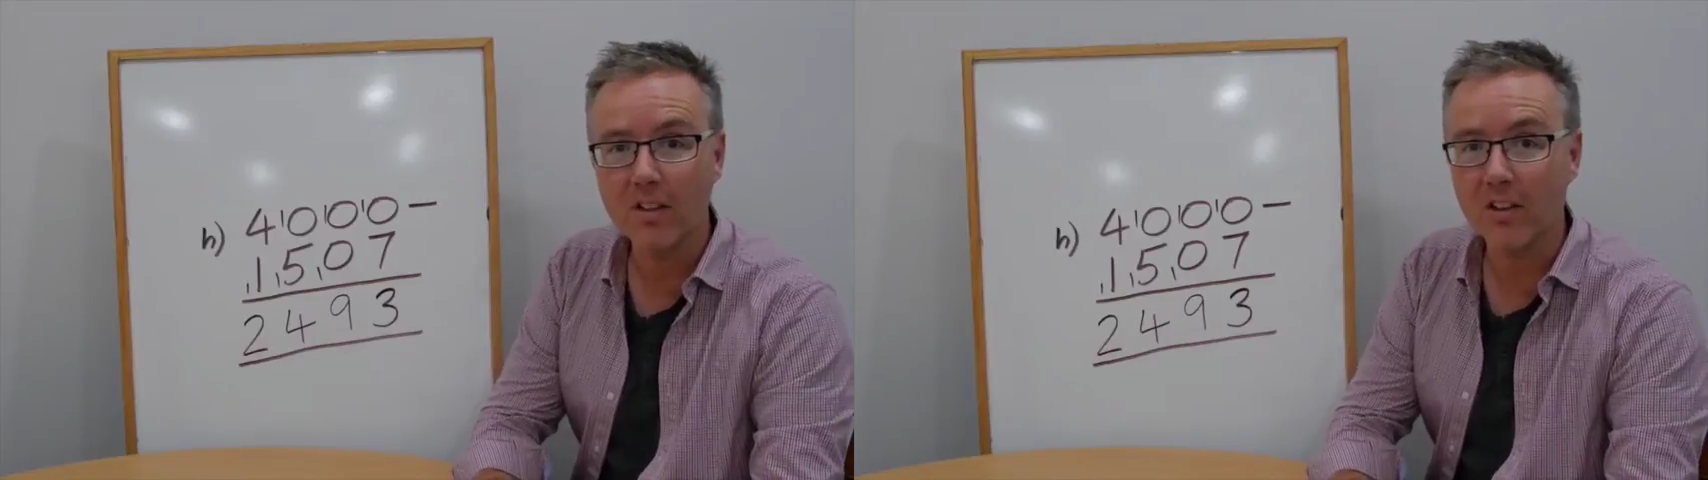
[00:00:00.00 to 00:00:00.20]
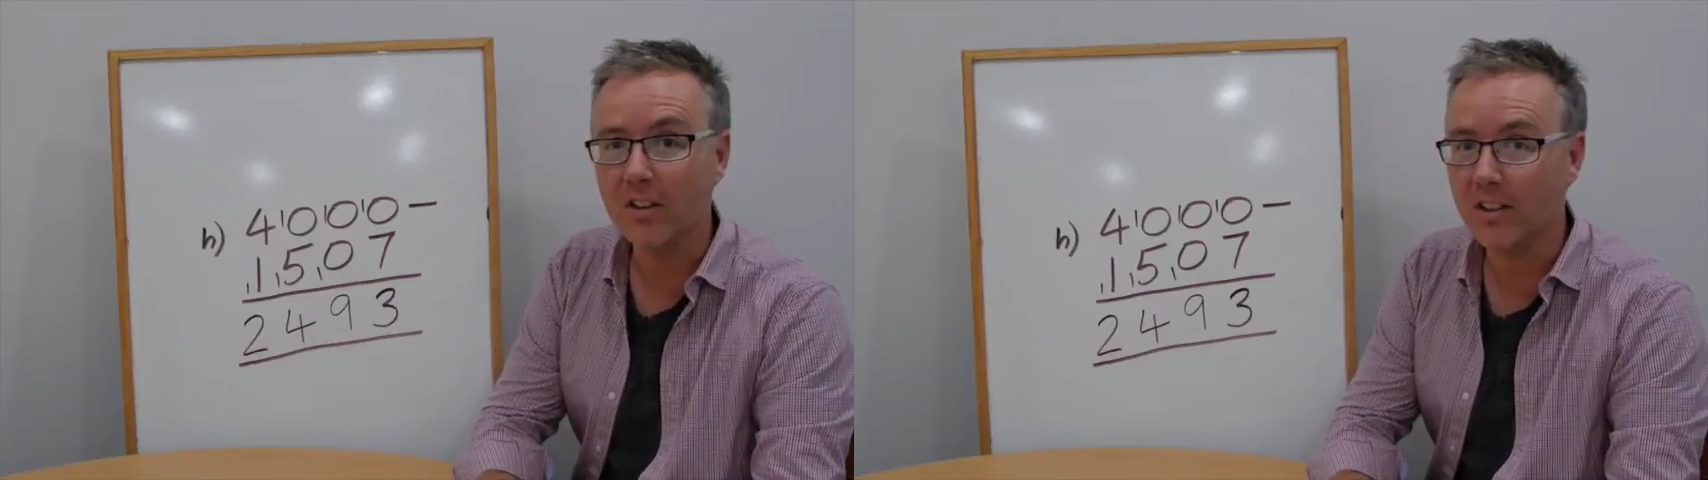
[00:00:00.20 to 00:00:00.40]

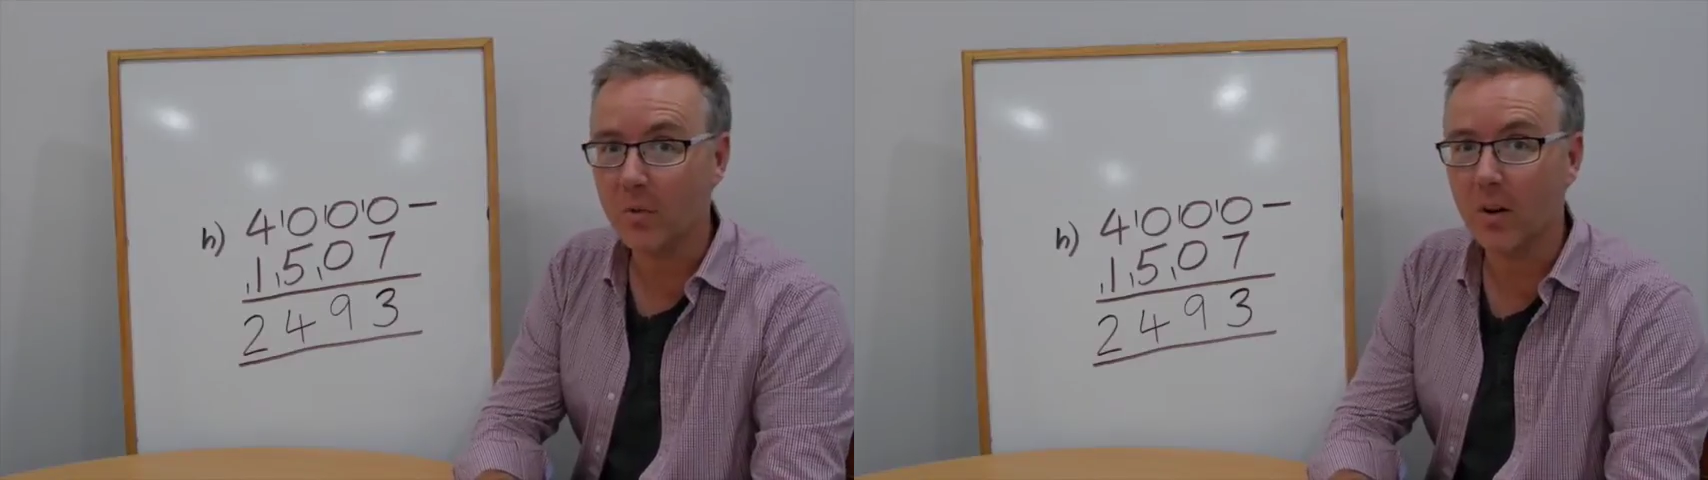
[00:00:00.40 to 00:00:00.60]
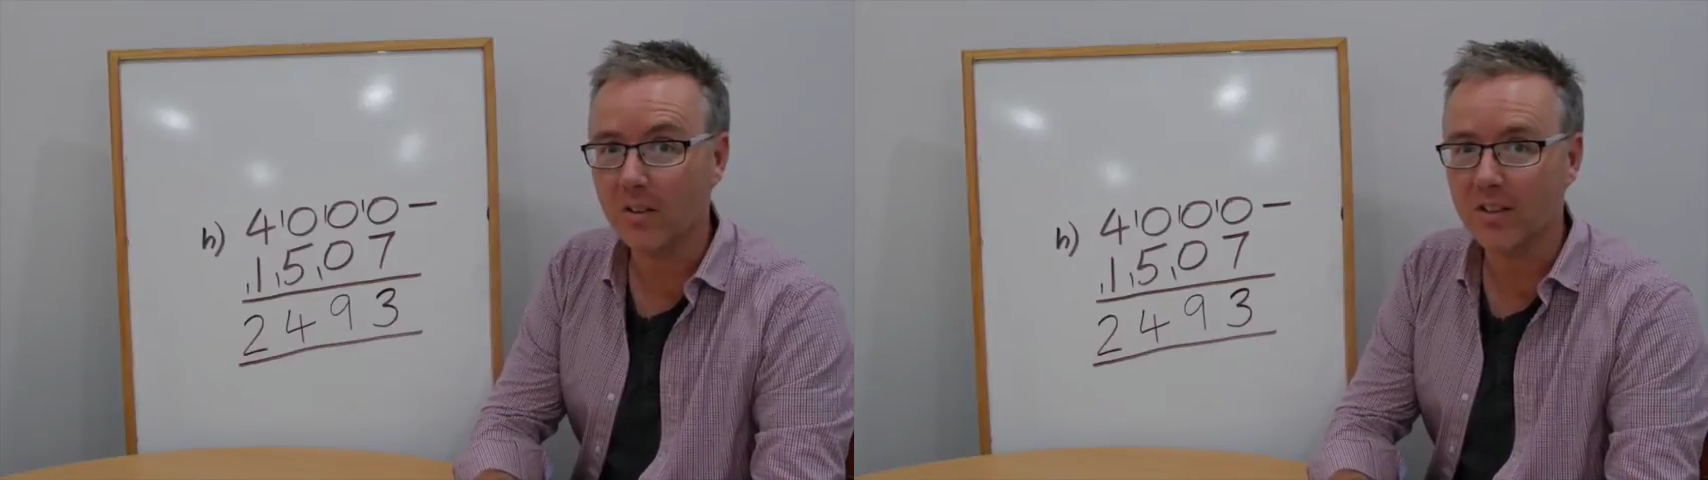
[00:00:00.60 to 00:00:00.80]
that you
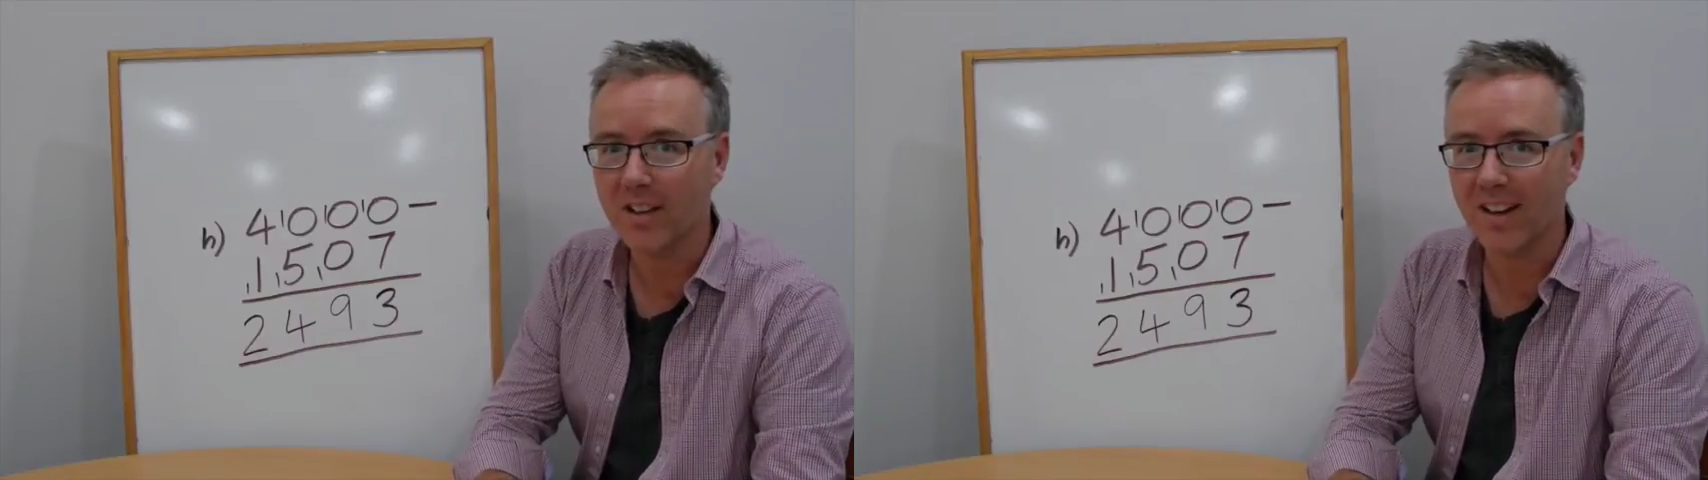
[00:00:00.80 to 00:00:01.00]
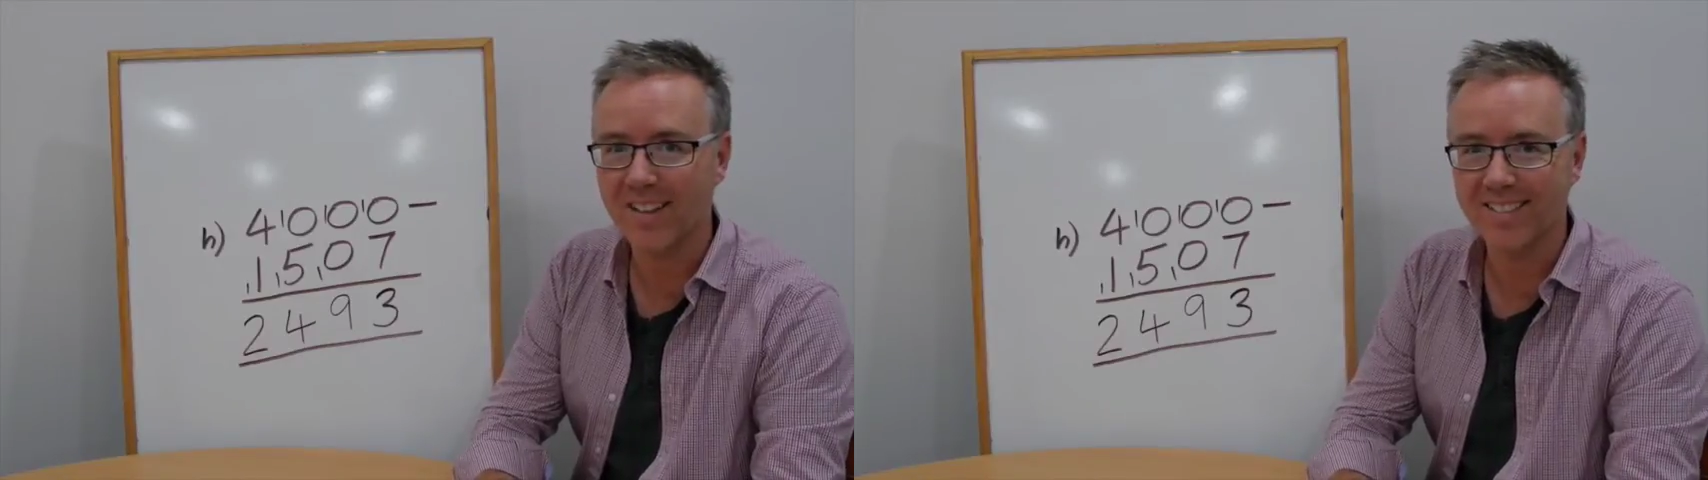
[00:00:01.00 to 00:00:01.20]
did well
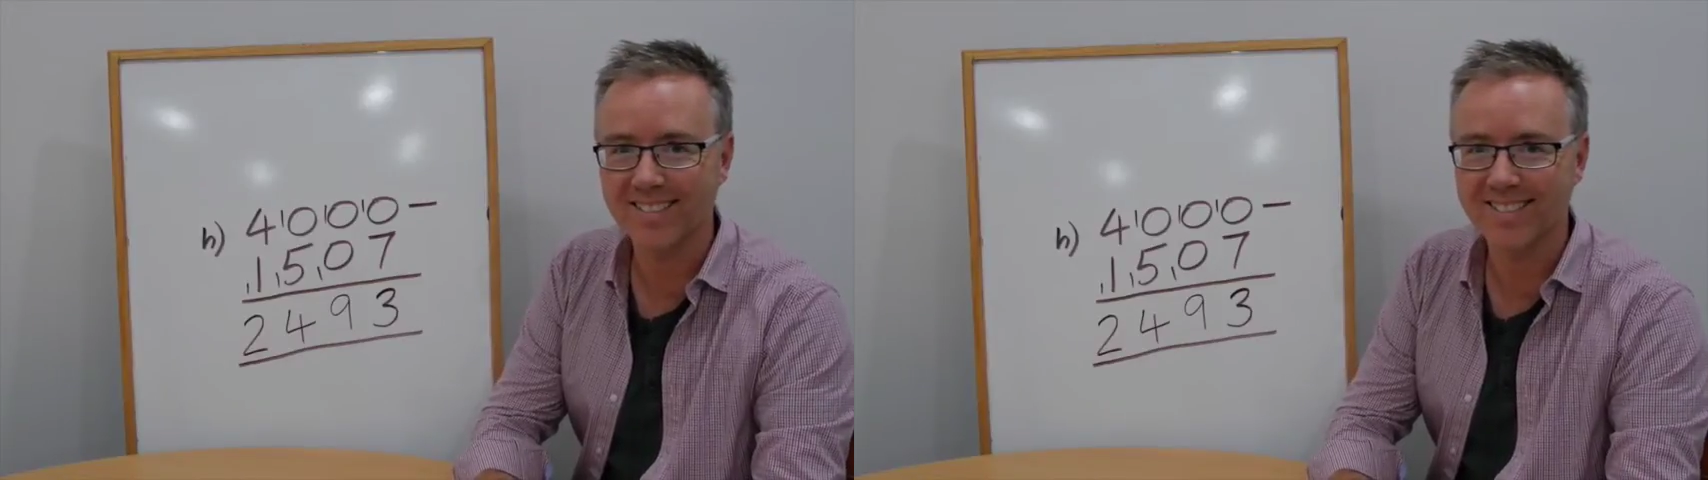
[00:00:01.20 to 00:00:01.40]
today.